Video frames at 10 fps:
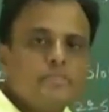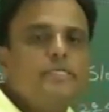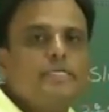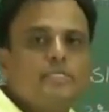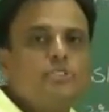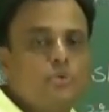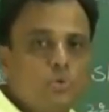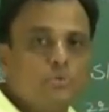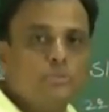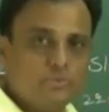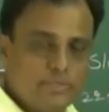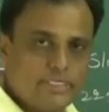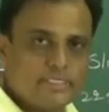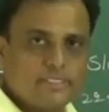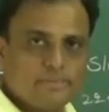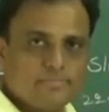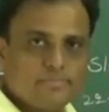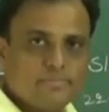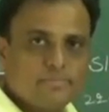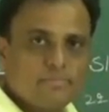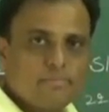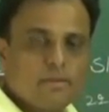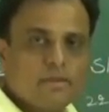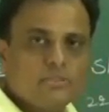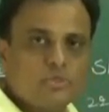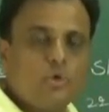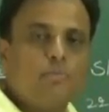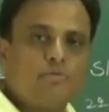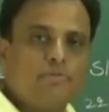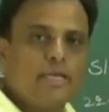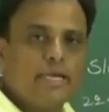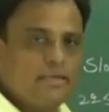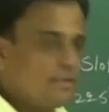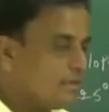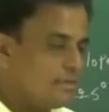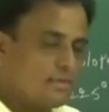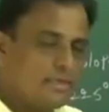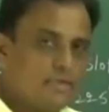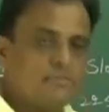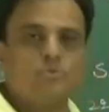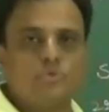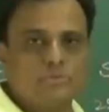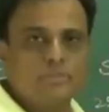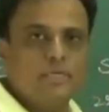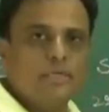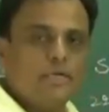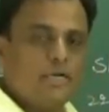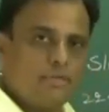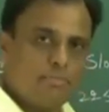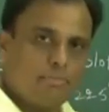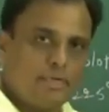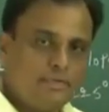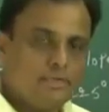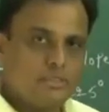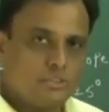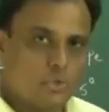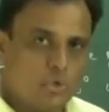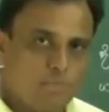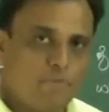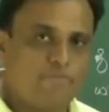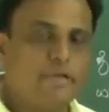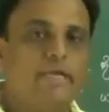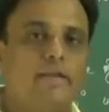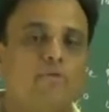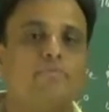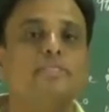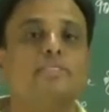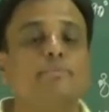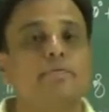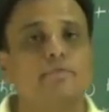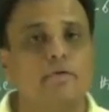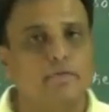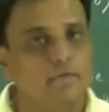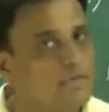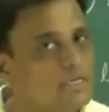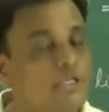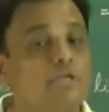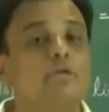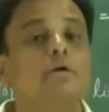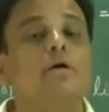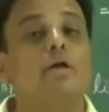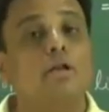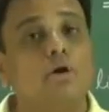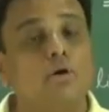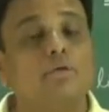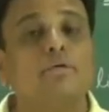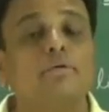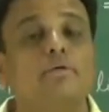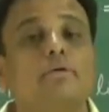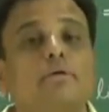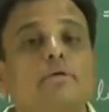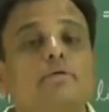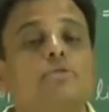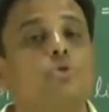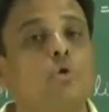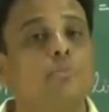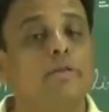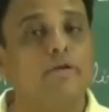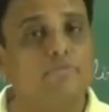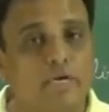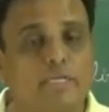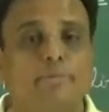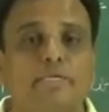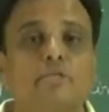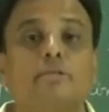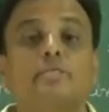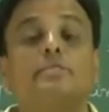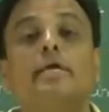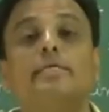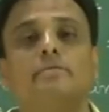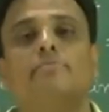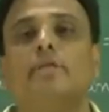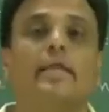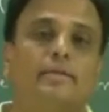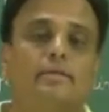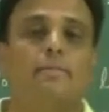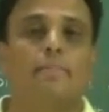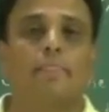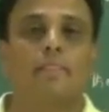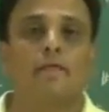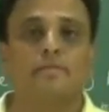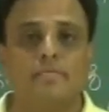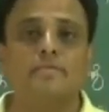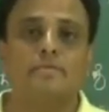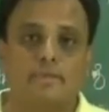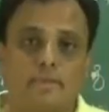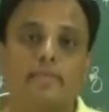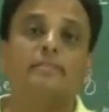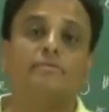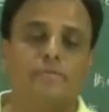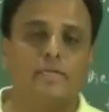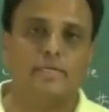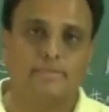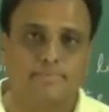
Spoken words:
it has no units. Slope of a line has no units. And remember, slope of a line always depends on inclination, slope never depends on the size of the line, that is length of the line.